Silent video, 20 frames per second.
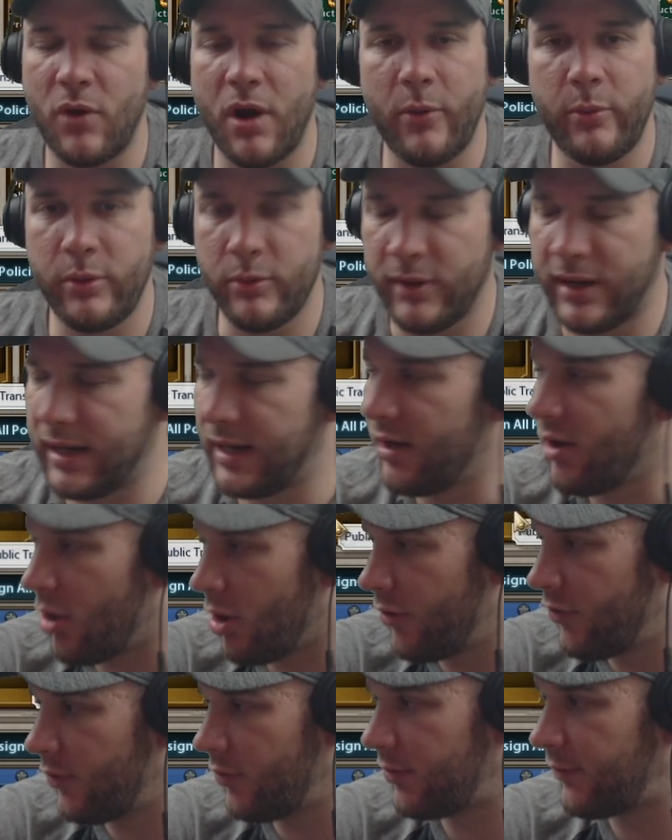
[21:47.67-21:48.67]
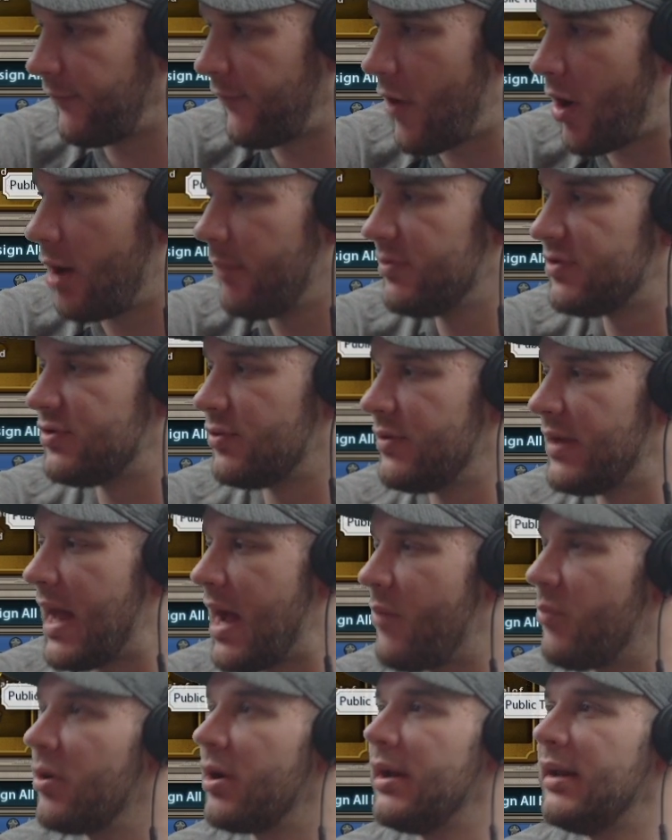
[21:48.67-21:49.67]
why we were getting all those farms. So
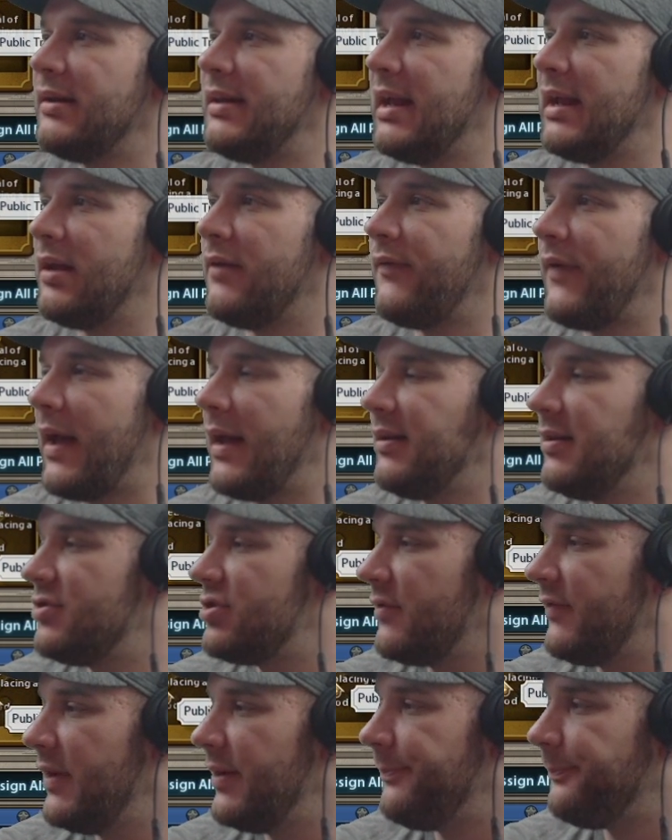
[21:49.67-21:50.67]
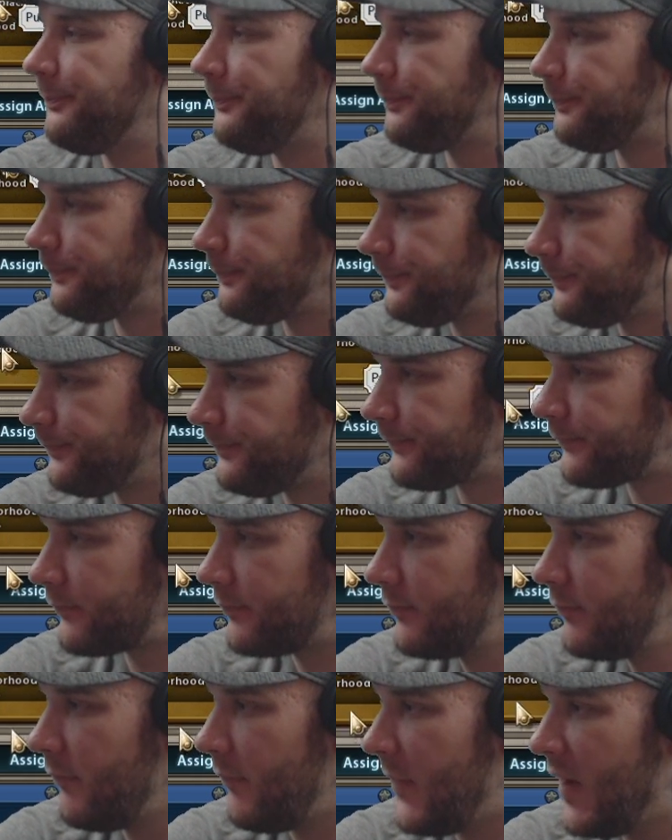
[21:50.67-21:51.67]
now we're going to take advantage of it.
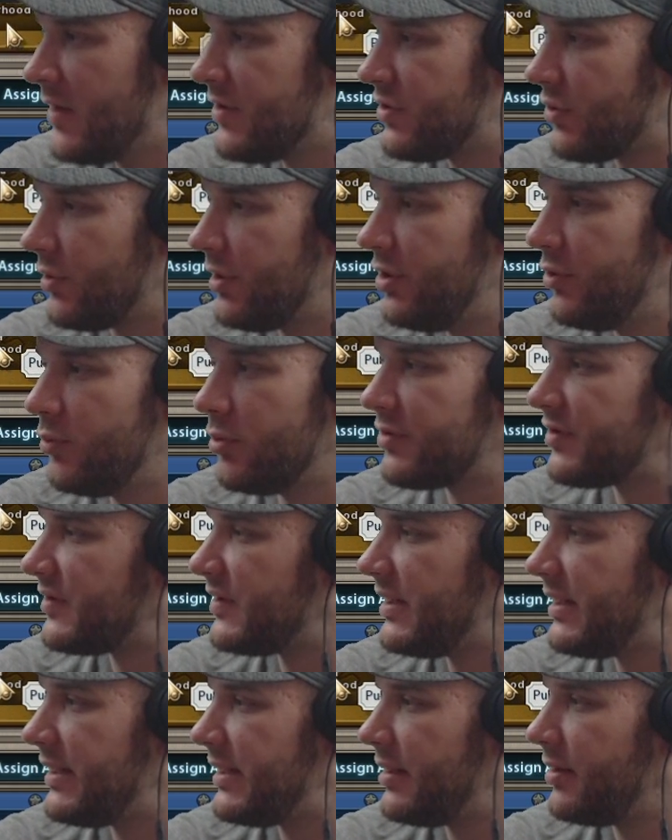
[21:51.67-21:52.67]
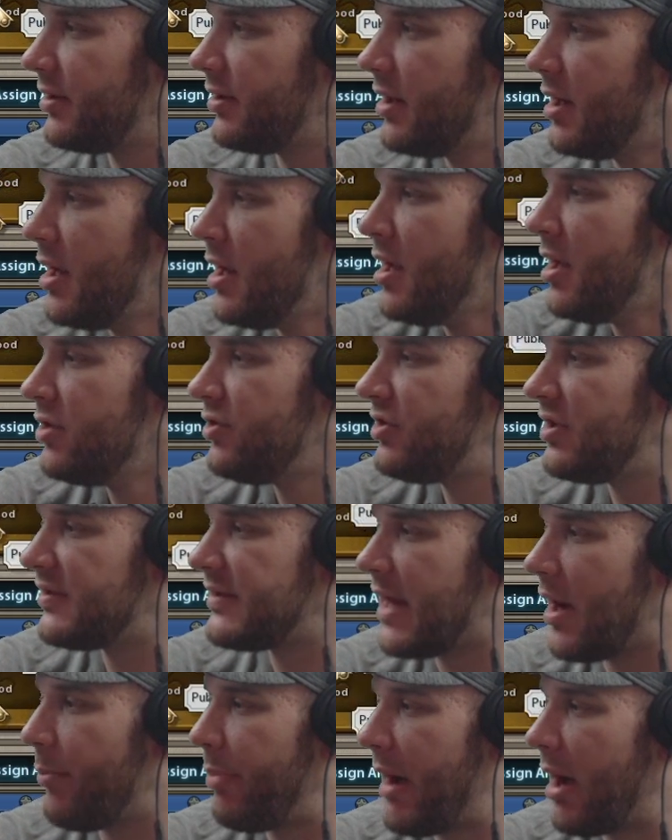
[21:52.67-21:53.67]
So you will see here
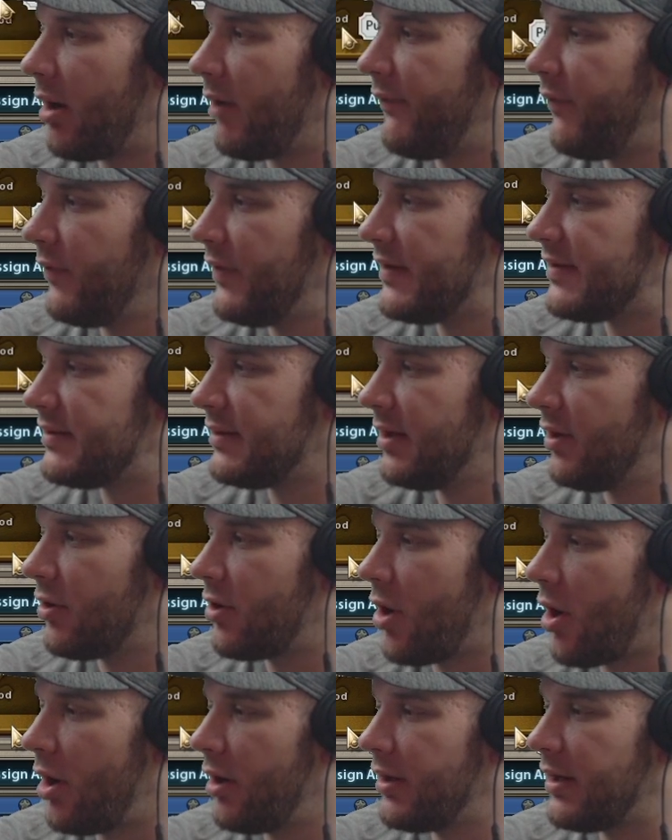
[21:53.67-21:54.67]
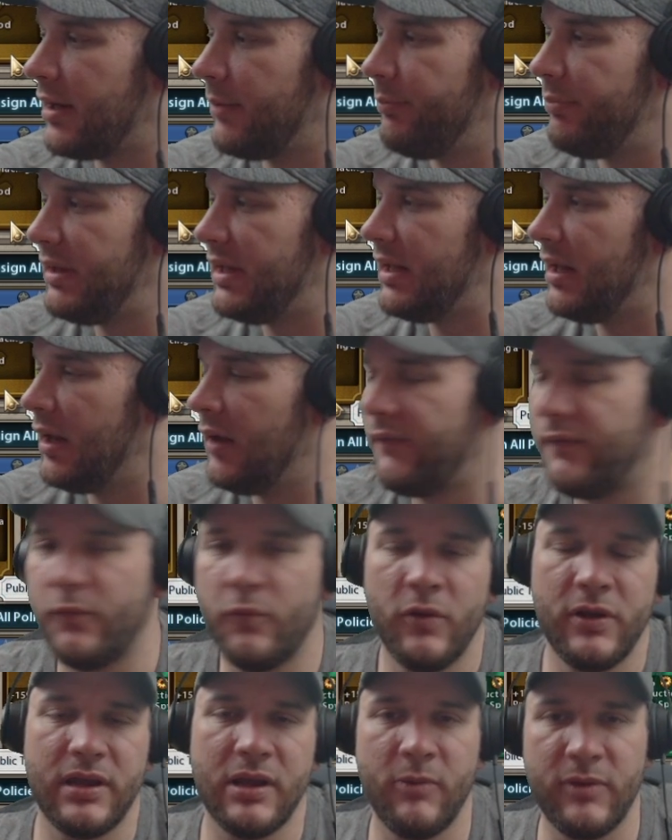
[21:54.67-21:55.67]
just how powerful this little card can be.
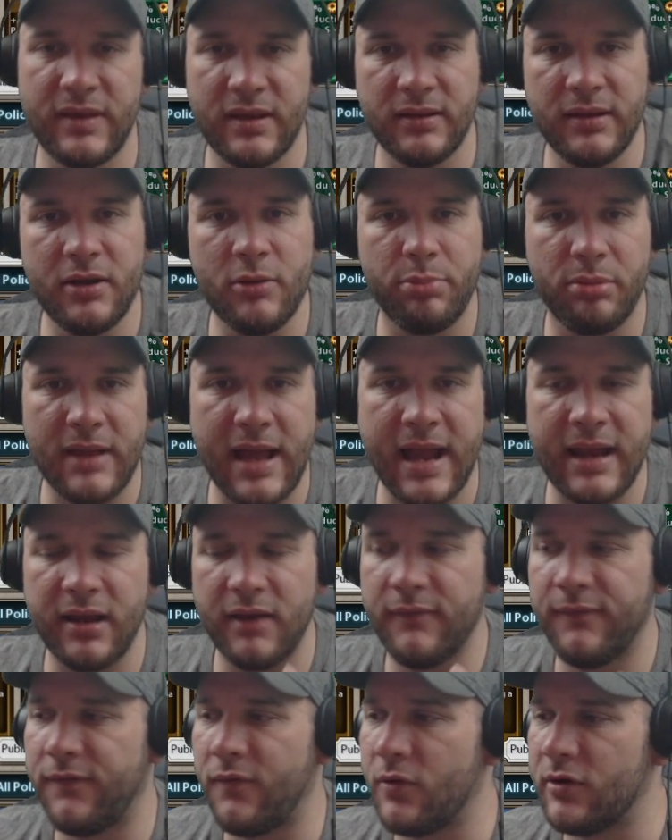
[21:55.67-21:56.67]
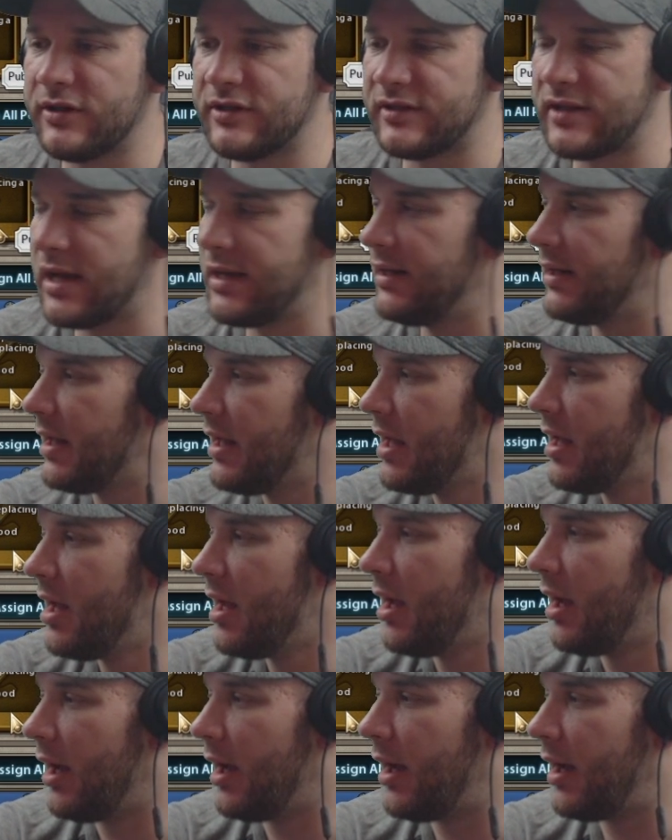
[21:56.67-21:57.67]
If with a little planning and foresight,
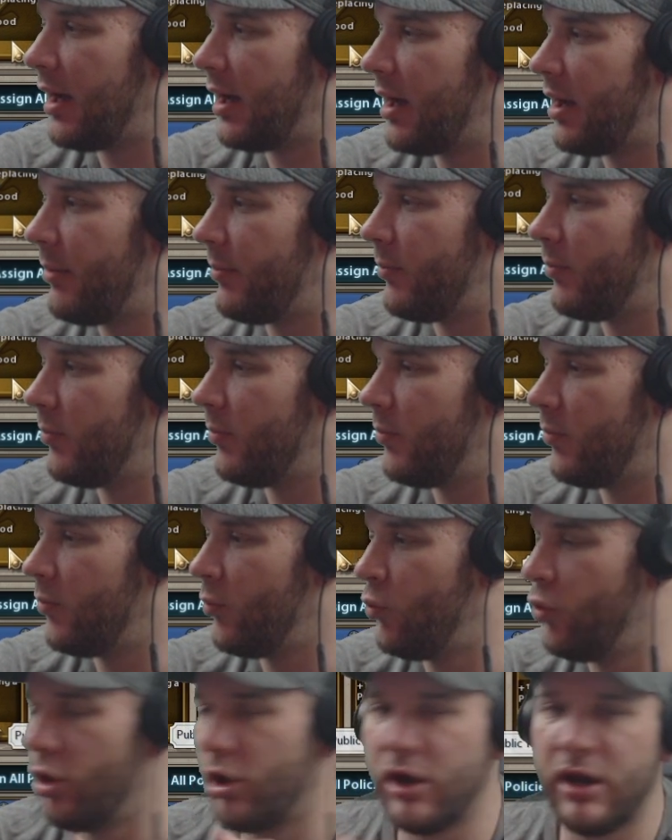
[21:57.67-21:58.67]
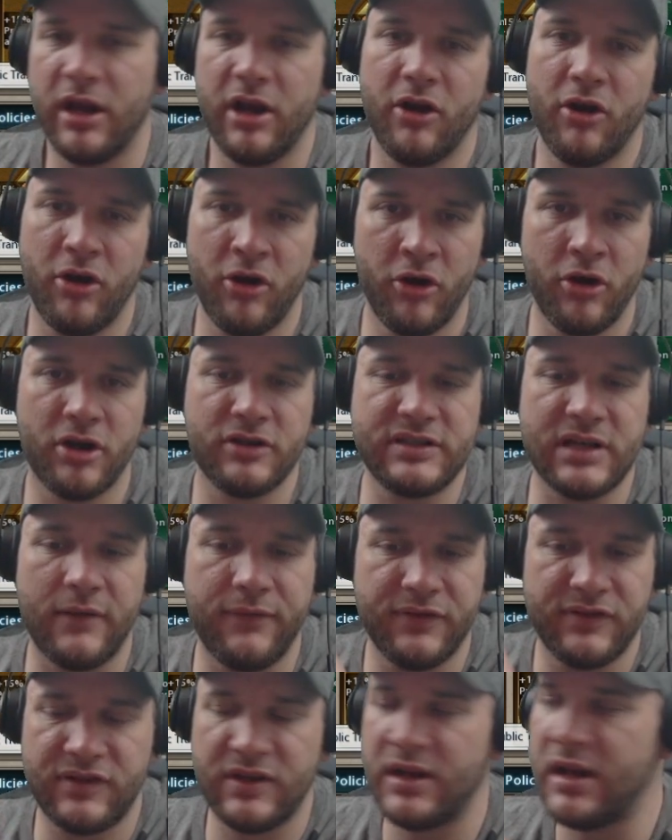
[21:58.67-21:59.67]
we're going to earn
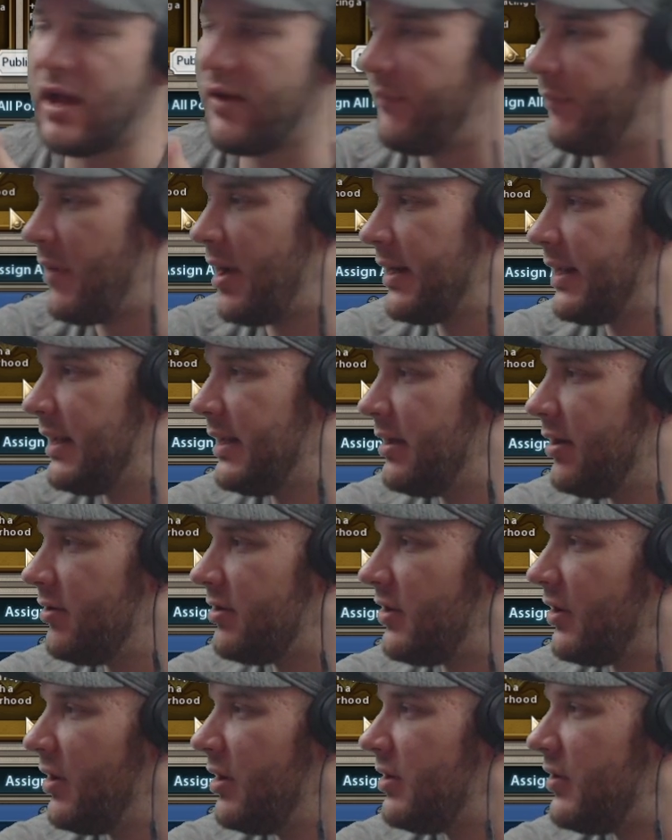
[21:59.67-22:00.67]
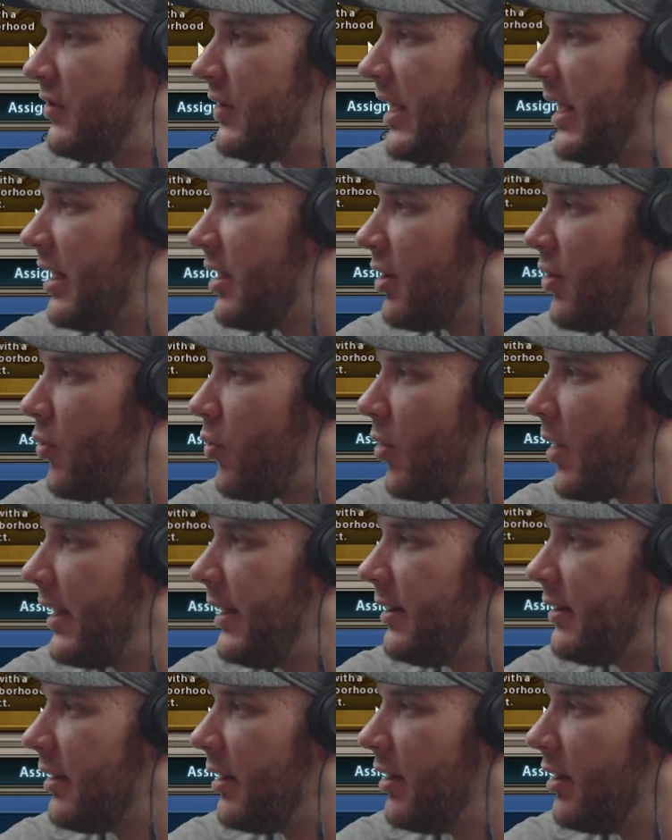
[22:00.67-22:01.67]
ourselves enough money here to get quite